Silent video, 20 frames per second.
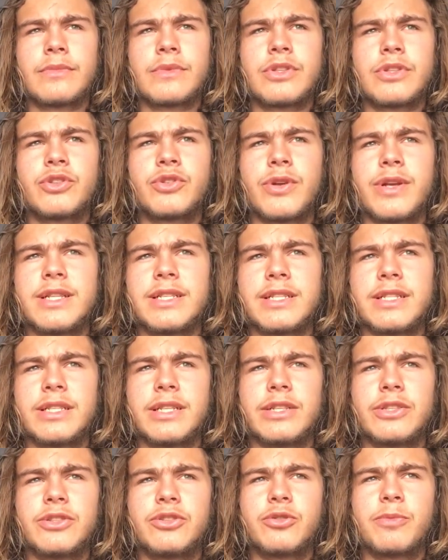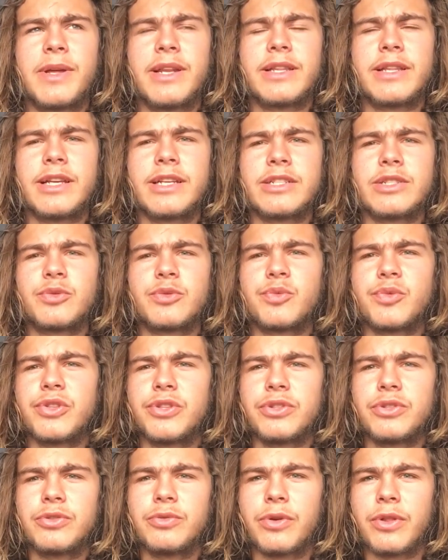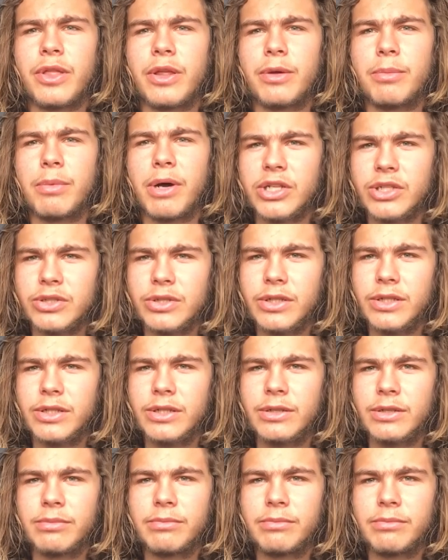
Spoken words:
transcendental meditation would do with a mantra,